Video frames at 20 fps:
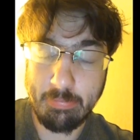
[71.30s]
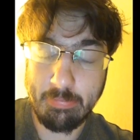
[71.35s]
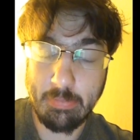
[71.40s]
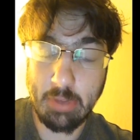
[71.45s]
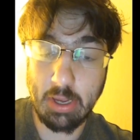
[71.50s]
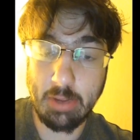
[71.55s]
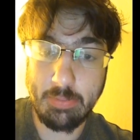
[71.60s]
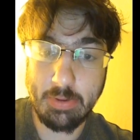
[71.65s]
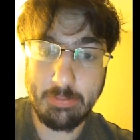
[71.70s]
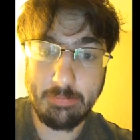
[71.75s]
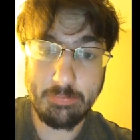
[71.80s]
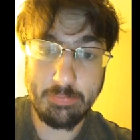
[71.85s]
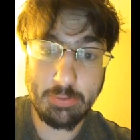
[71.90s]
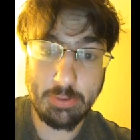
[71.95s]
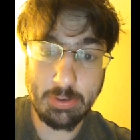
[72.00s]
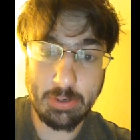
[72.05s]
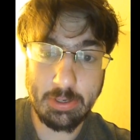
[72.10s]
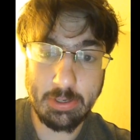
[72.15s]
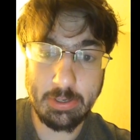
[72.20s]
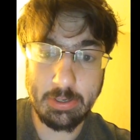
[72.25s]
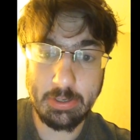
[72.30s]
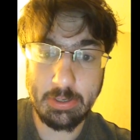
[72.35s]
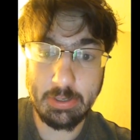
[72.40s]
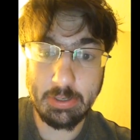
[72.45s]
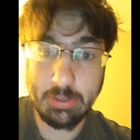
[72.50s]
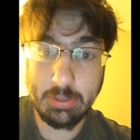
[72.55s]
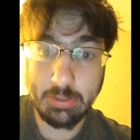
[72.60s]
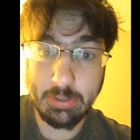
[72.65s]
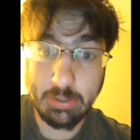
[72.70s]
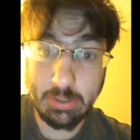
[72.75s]
I've been trying to
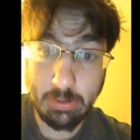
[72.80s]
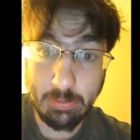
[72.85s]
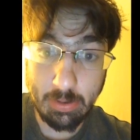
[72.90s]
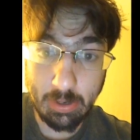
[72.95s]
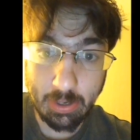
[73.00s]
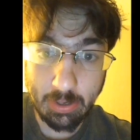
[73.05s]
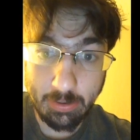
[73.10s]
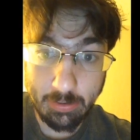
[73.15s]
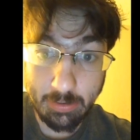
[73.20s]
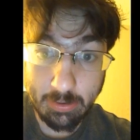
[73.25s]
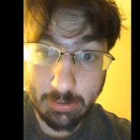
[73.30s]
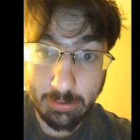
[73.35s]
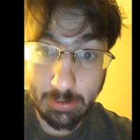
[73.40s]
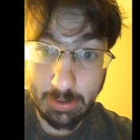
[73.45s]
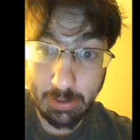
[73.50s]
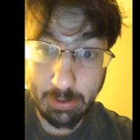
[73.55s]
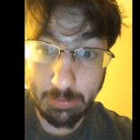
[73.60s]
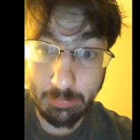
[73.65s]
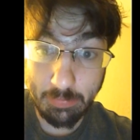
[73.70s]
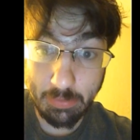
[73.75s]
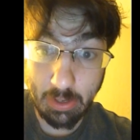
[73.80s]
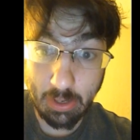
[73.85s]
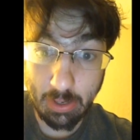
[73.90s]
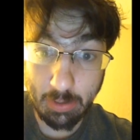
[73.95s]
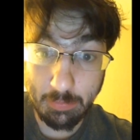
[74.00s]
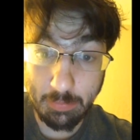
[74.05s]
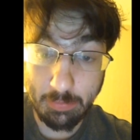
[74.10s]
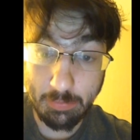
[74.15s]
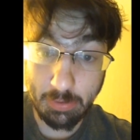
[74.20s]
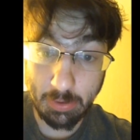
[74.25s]
see what I can do to
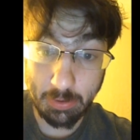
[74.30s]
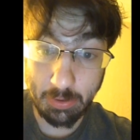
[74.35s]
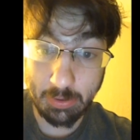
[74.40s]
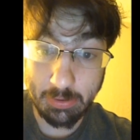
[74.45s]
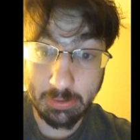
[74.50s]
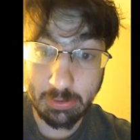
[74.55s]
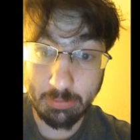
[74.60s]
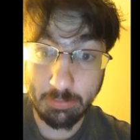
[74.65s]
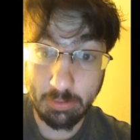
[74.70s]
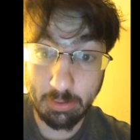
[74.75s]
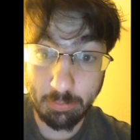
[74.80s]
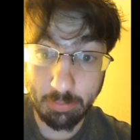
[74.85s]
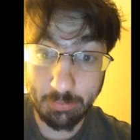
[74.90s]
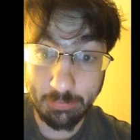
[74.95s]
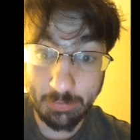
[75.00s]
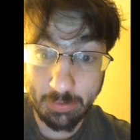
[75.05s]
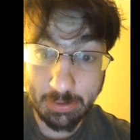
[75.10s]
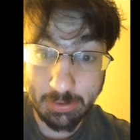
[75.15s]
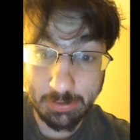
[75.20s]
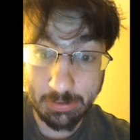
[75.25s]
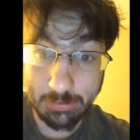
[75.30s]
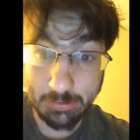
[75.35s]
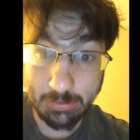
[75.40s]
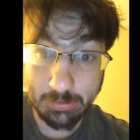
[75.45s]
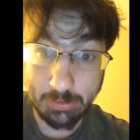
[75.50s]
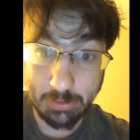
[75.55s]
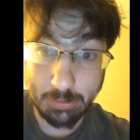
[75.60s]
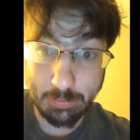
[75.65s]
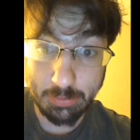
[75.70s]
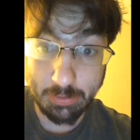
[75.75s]
I've been talking to some real professionals in
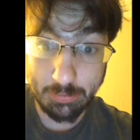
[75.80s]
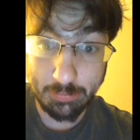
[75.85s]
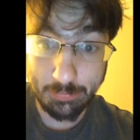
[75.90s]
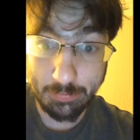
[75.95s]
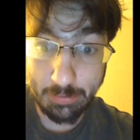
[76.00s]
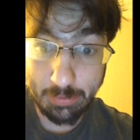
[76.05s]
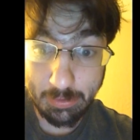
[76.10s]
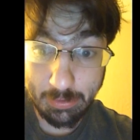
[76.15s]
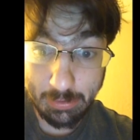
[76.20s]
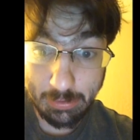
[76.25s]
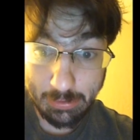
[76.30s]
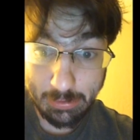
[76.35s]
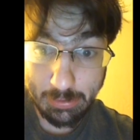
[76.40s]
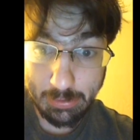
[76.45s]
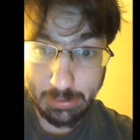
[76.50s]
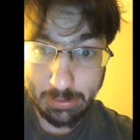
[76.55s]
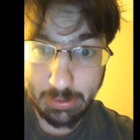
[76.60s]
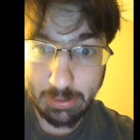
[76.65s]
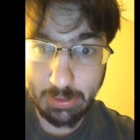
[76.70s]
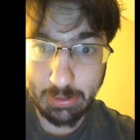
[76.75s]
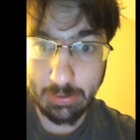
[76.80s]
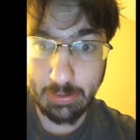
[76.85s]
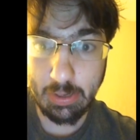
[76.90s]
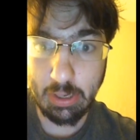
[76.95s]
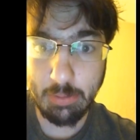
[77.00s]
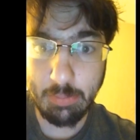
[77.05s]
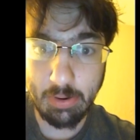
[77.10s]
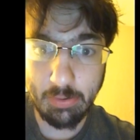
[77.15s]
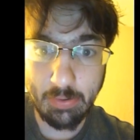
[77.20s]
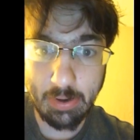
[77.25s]
terms of,
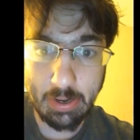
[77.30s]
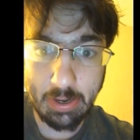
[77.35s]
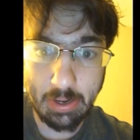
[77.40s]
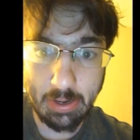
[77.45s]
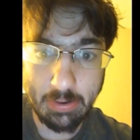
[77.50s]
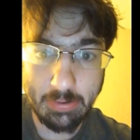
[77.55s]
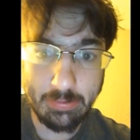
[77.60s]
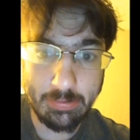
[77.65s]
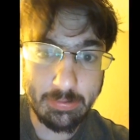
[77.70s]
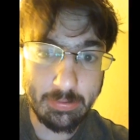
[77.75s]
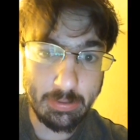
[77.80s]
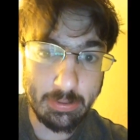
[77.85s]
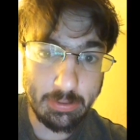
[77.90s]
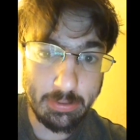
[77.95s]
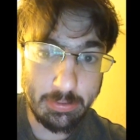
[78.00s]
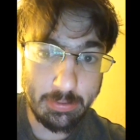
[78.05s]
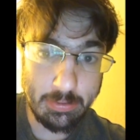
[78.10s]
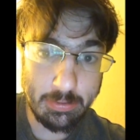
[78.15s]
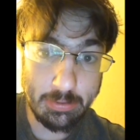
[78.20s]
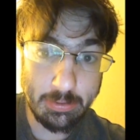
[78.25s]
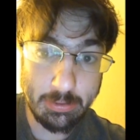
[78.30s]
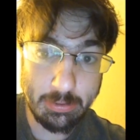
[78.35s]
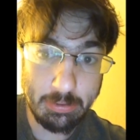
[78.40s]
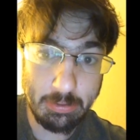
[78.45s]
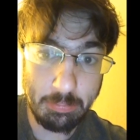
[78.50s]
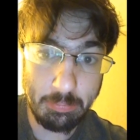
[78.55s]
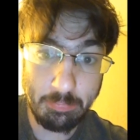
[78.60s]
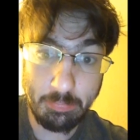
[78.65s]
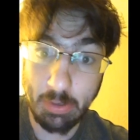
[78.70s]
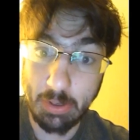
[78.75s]
getting my writing out and such.
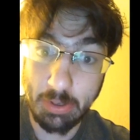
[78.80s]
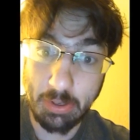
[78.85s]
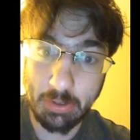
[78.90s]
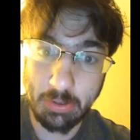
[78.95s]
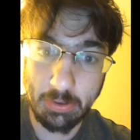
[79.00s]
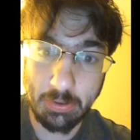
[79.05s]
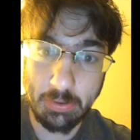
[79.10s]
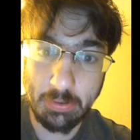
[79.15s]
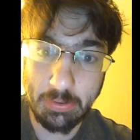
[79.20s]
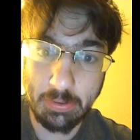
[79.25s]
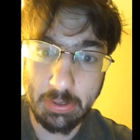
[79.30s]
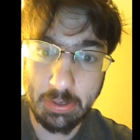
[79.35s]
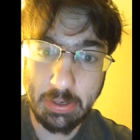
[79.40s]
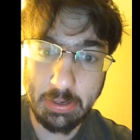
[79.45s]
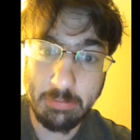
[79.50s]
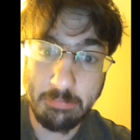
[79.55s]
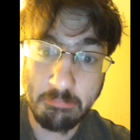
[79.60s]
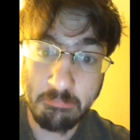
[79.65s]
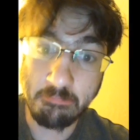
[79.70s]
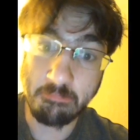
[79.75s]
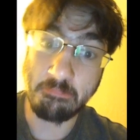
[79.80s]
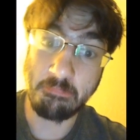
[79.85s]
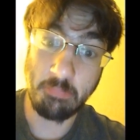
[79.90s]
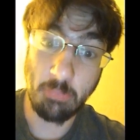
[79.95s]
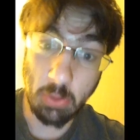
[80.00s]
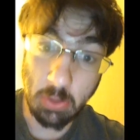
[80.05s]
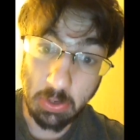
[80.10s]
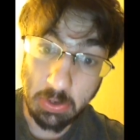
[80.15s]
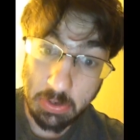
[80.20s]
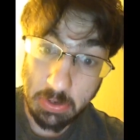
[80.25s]
Currently,
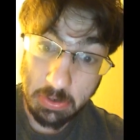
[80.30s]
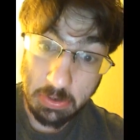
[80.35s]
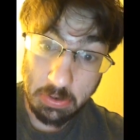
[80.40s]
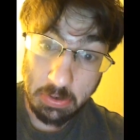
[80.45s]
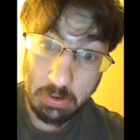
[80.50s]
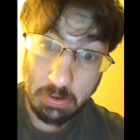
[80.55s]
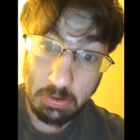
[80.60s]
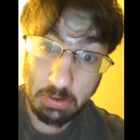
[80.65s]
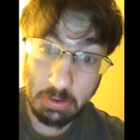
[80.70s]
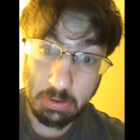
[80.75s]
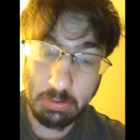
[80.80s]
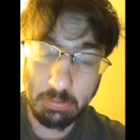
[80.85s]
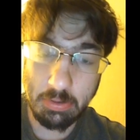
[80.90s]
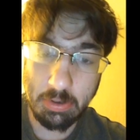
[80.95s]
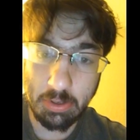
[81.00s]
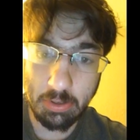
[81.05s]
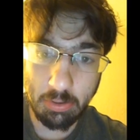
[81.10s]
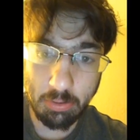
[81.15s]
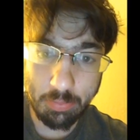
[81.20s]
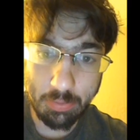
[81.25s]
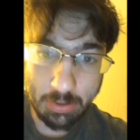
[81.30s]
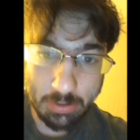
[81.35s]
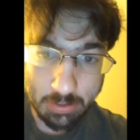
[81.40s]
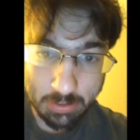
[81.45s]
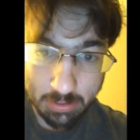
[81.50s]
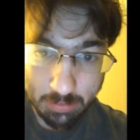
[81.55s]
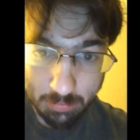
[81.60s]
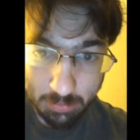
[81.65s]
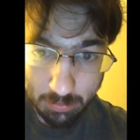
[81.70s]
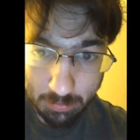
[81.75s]
one of the little
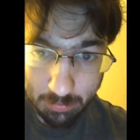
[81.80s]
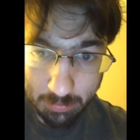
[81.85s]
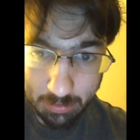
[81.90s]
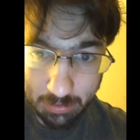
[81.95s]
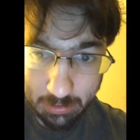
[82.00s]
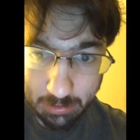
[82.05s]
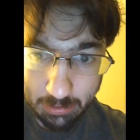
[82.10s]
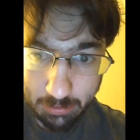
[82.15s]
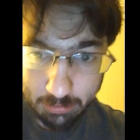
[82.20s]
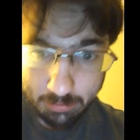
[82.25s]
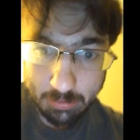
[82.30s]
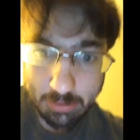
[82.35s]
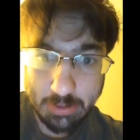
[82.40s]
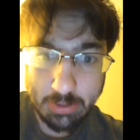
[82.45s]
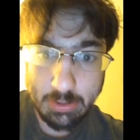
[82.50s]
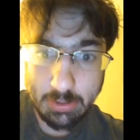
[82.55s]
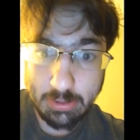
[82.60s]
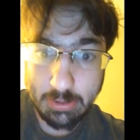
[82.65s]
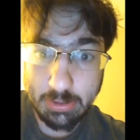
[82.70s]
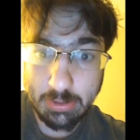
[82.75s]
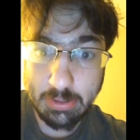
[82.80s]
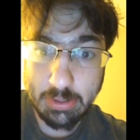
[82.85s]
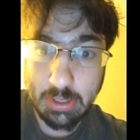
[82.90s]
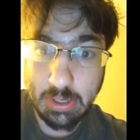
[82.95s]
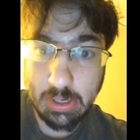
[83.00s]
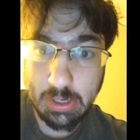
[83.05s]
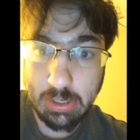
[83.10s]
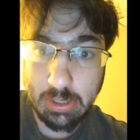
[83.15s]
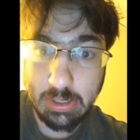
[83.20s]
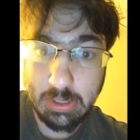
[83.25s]
projects I'm doing right now is
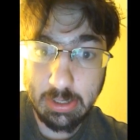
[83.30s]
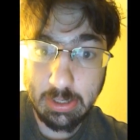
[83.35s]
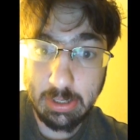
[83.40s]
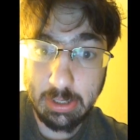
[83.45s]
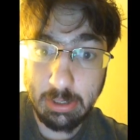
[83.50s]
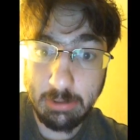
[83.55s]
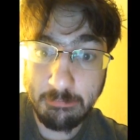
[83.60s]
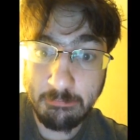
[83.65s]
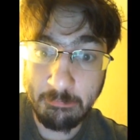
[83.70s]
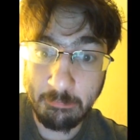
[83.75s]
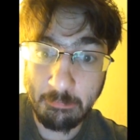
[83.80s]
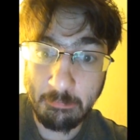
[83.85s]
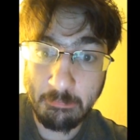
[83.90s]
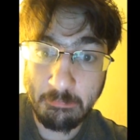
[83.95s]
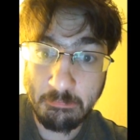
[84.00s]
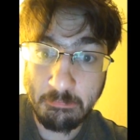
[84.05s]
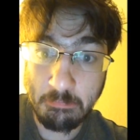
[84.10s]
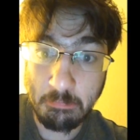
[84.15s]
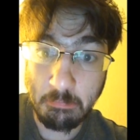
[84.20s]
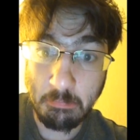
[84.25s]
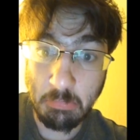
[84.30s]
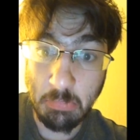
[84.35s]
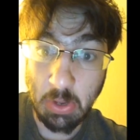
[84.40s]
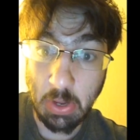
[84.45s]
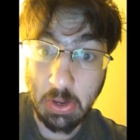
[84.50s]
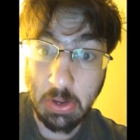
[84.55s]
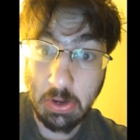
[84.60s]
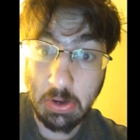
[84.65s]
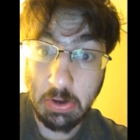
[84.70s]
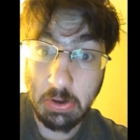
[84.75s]
a
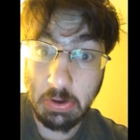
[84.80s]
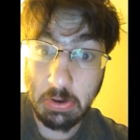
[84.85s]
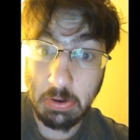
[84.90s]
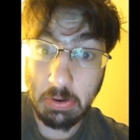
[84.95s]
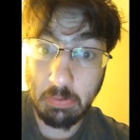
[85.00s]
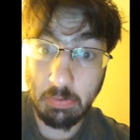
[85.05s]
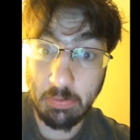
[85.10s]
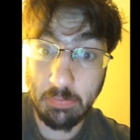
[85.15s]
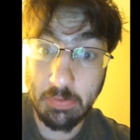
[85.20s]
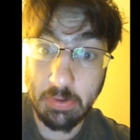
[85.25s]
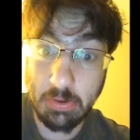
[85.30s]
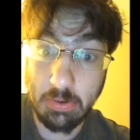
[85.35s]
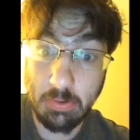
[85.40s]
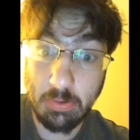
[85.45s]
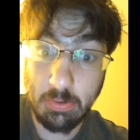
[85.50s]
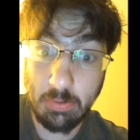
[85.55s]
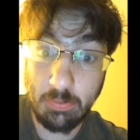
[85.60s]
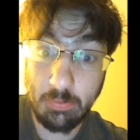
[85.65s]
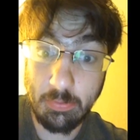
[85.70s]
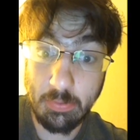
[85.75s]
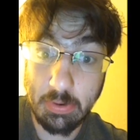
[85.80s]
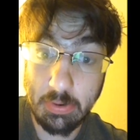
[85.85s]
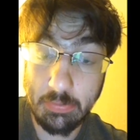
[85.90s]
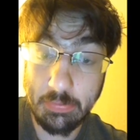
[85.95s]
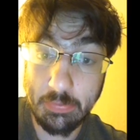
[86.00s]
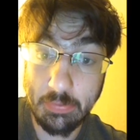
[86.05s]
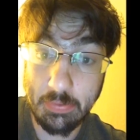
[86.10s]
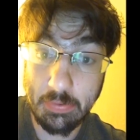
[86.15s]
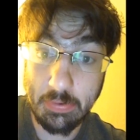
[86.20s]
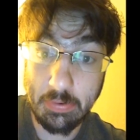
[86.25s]
review
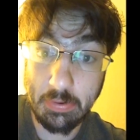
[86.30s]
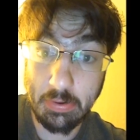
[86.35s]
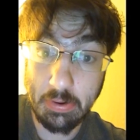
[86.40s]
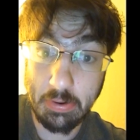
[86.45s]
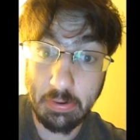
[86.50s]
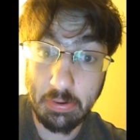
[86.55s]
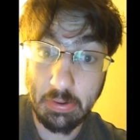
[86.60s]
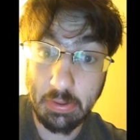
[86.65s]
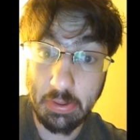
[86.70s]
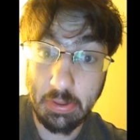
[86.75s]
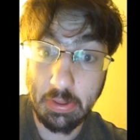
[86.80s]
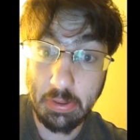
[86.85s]
for